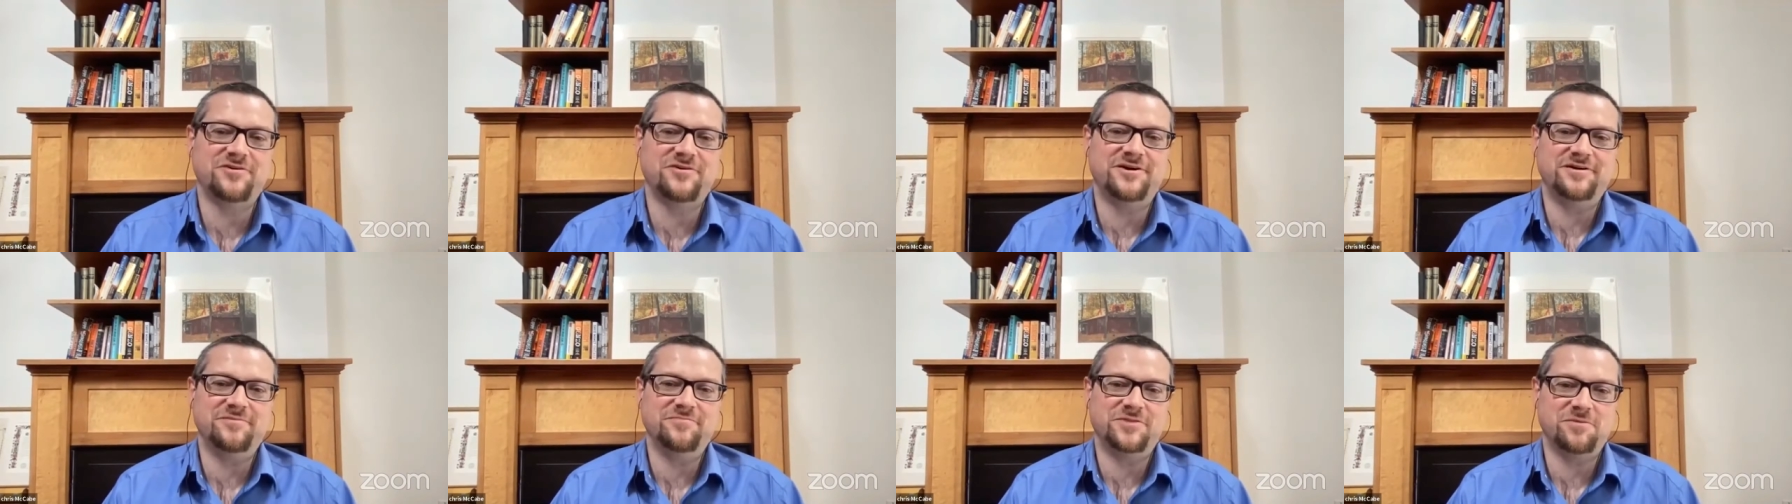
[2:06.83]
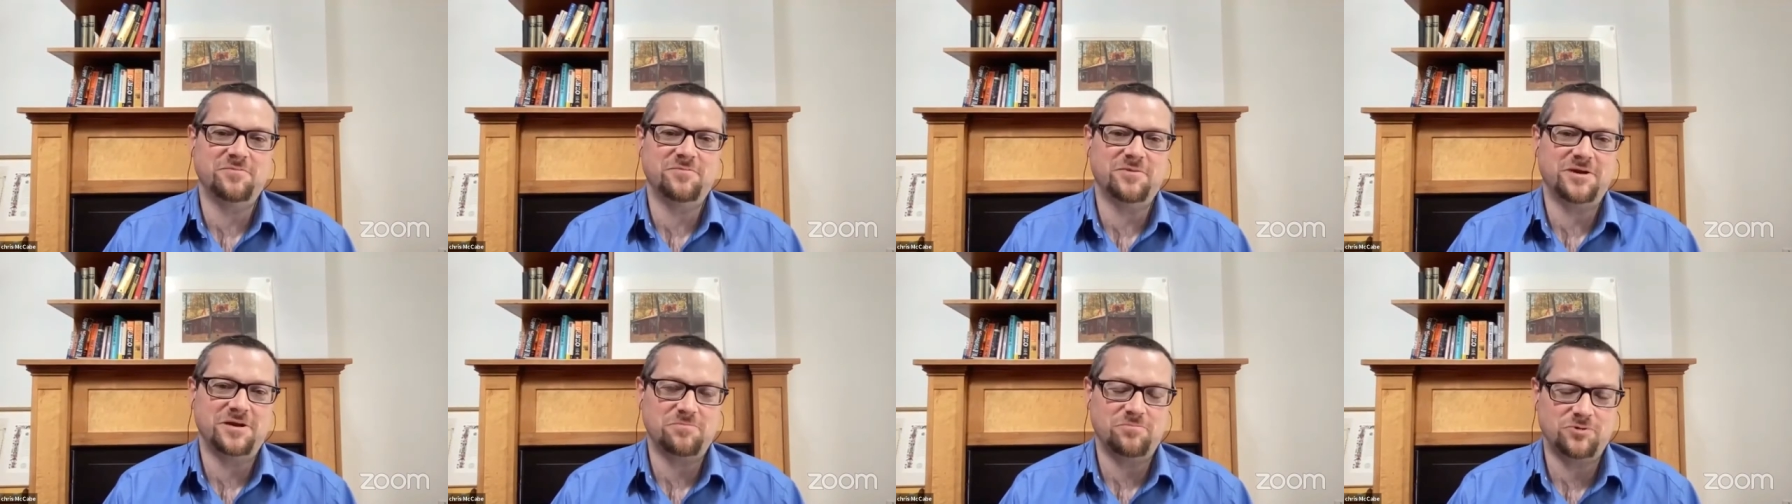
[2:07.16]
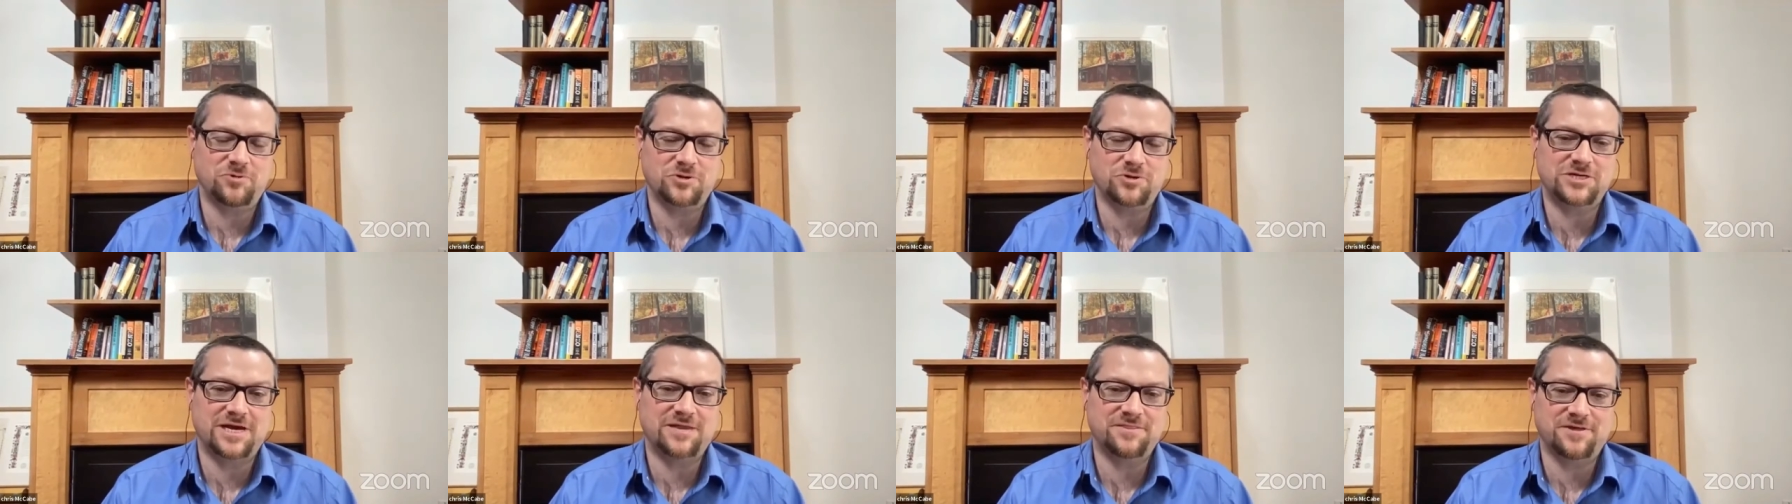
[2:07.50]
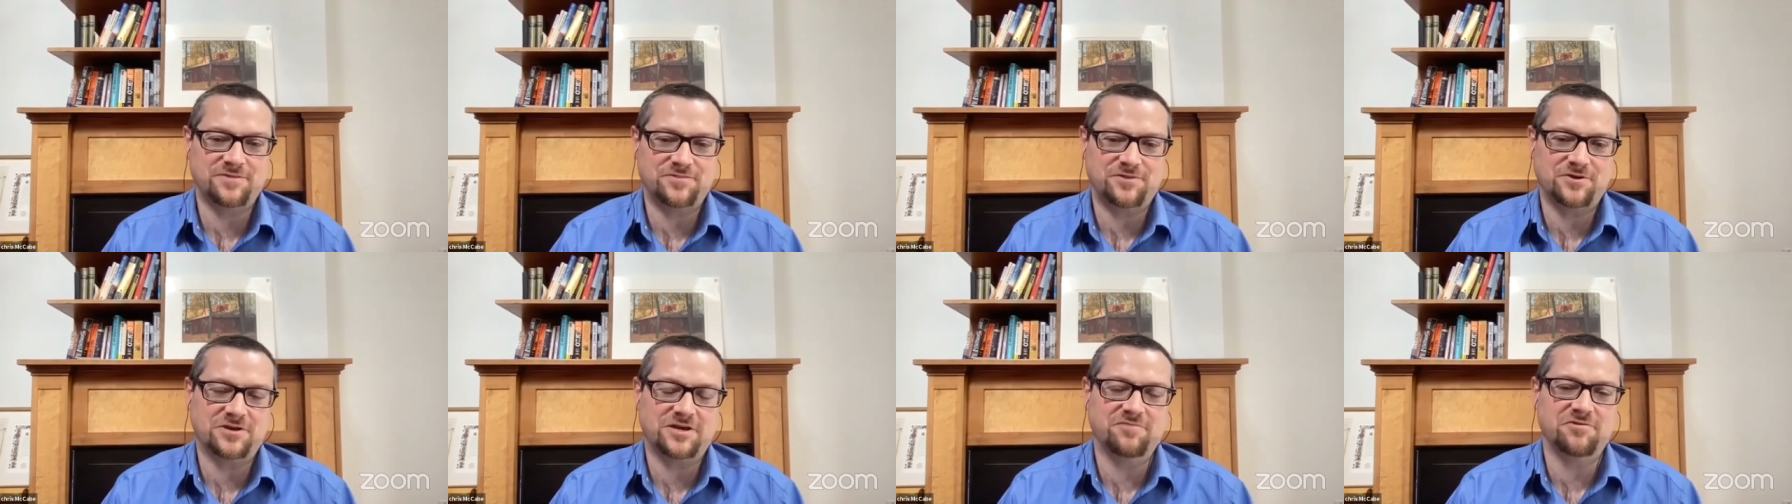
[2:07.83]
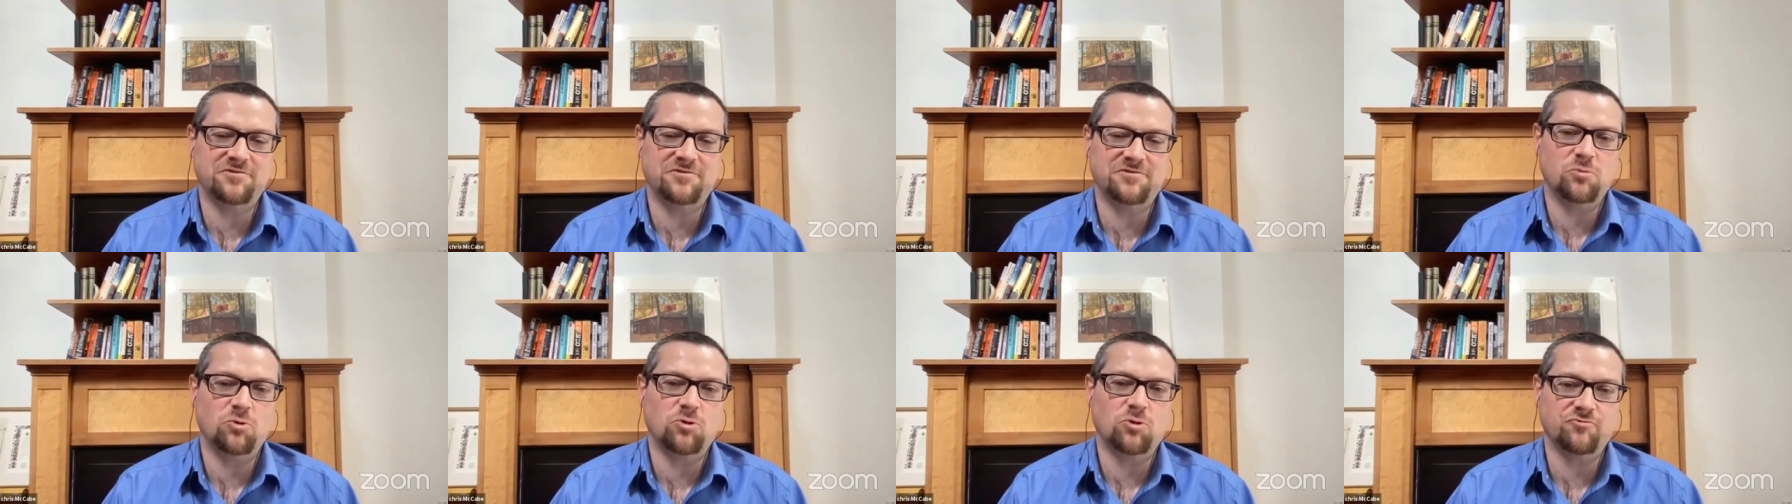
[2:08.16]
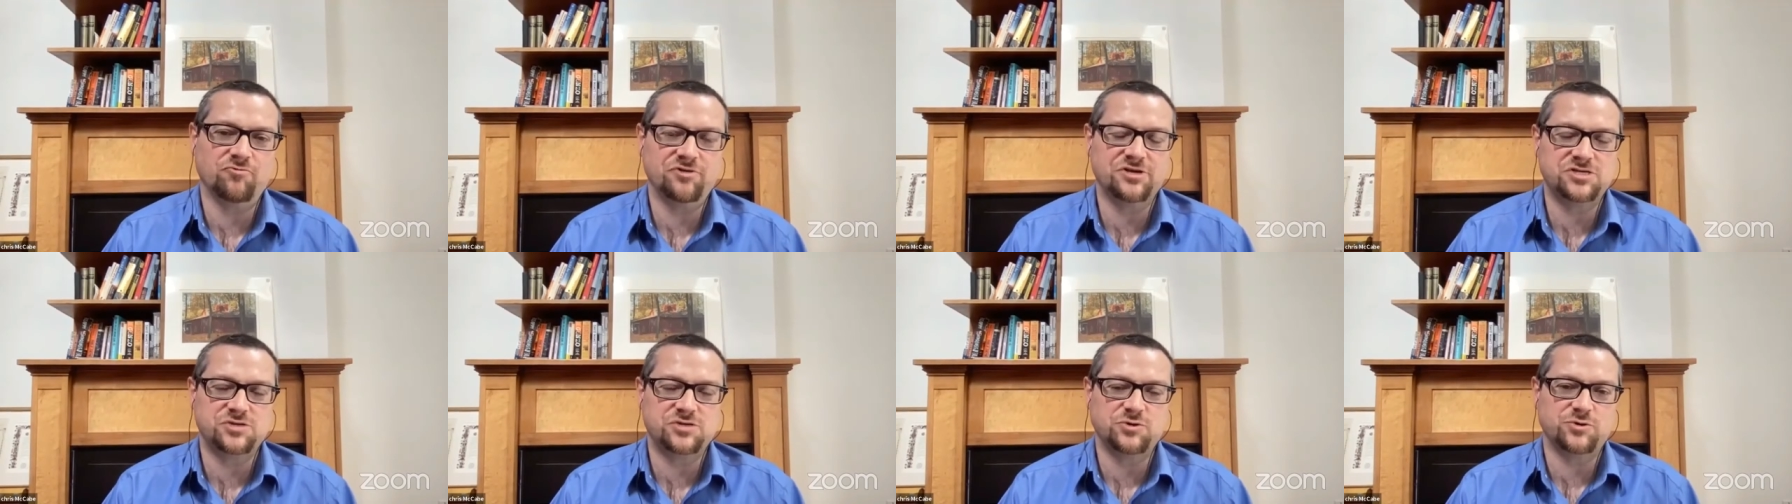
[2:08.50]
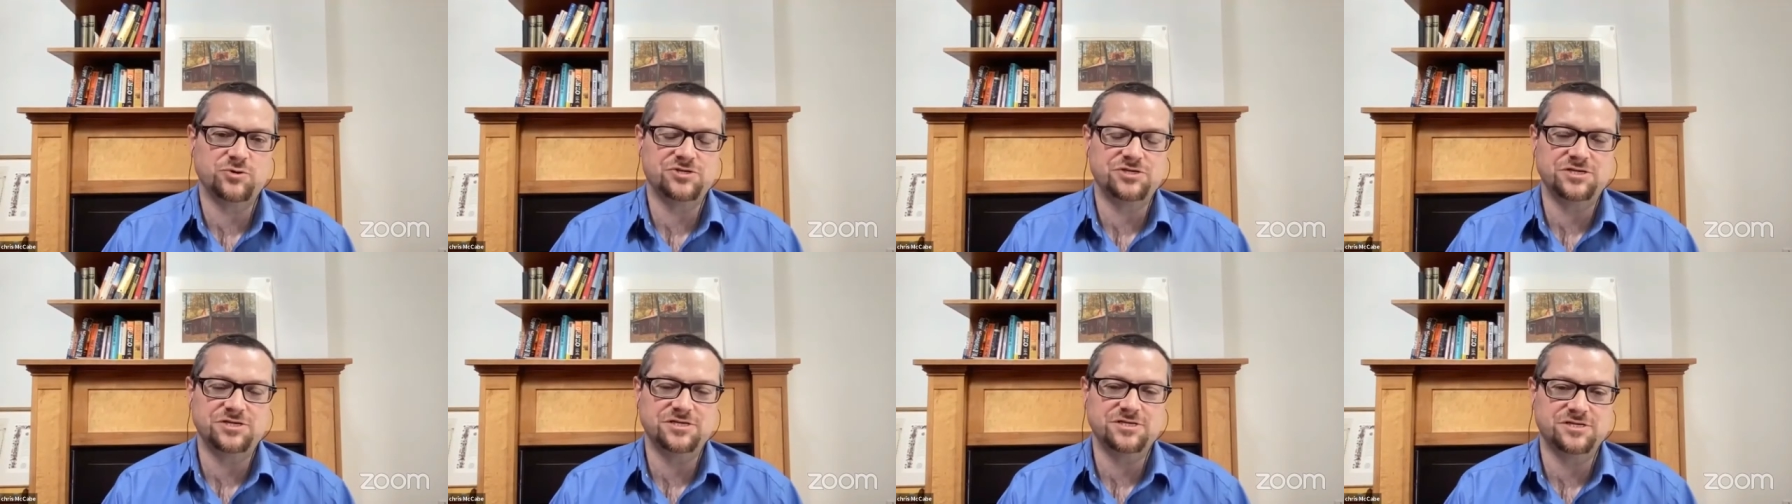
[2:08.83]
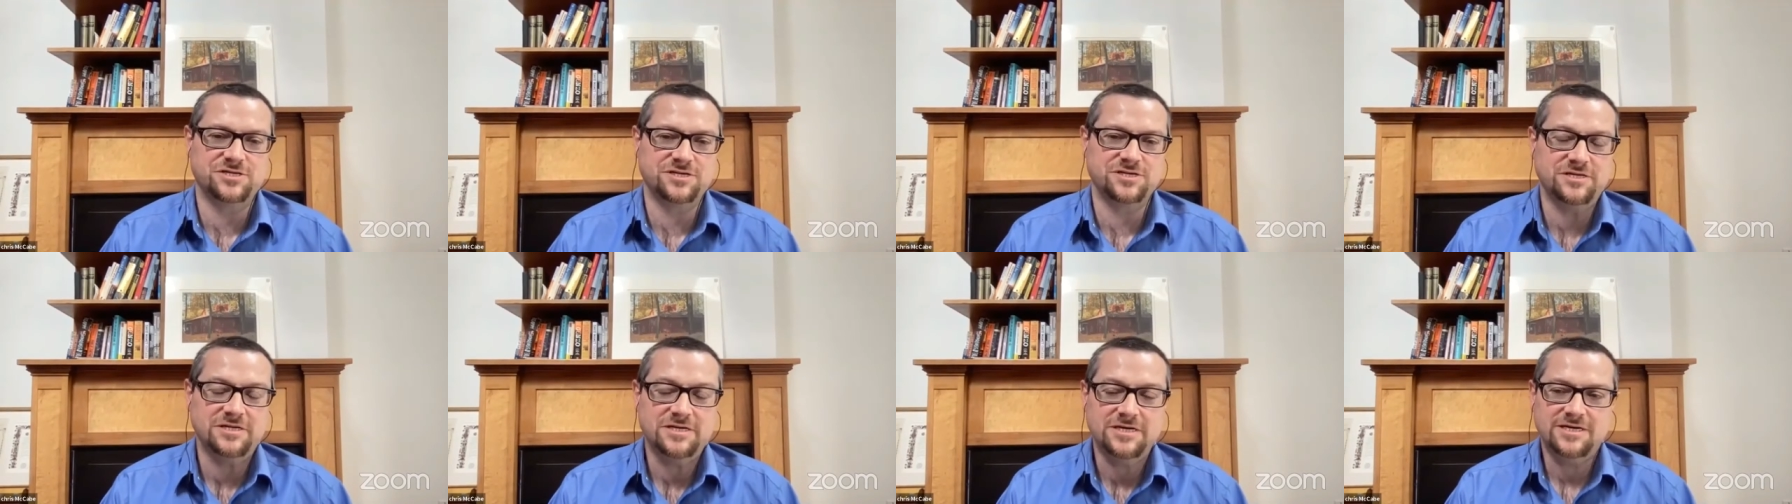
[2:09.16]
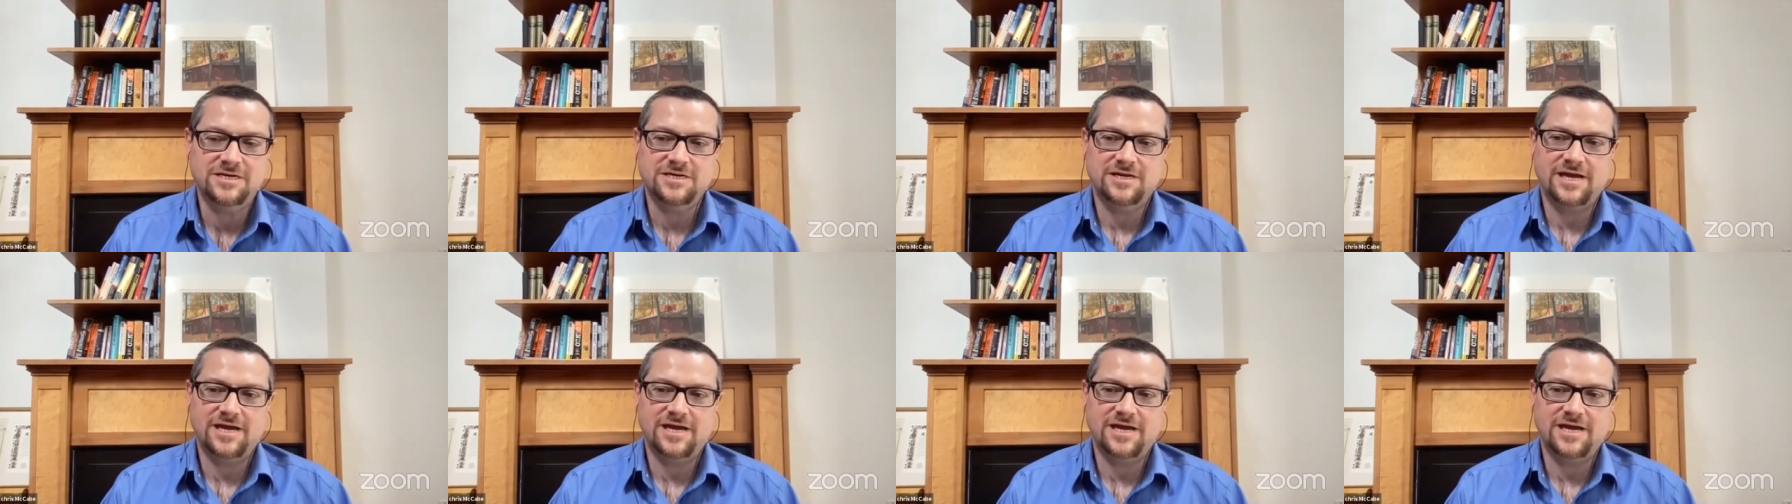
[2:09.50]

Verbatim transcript: Um, they might pretend that they're giving more resources and